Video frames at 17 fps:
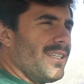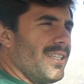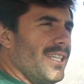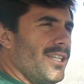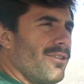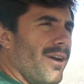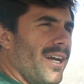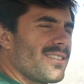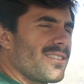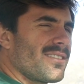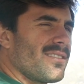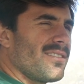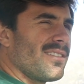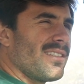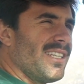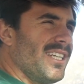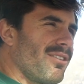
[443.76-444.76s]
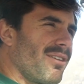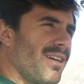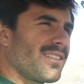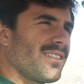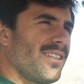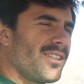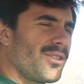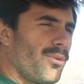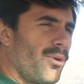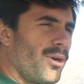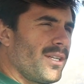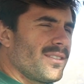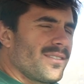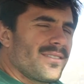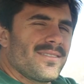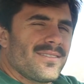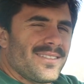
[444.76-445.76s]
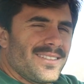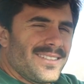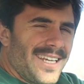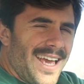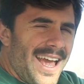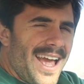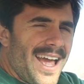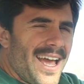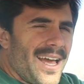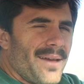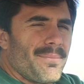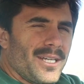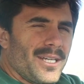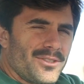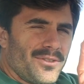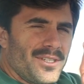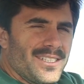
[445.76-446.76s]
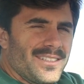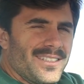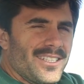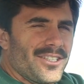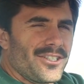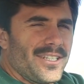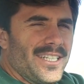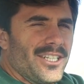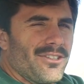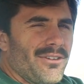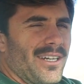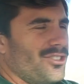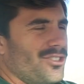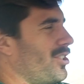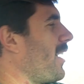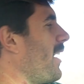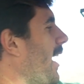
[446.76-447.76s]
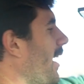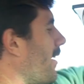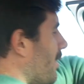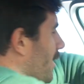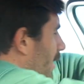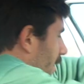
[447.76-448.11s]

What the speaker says: egress? Egress, I think the word is? Yeah, it makes for an easier egress. Check it out.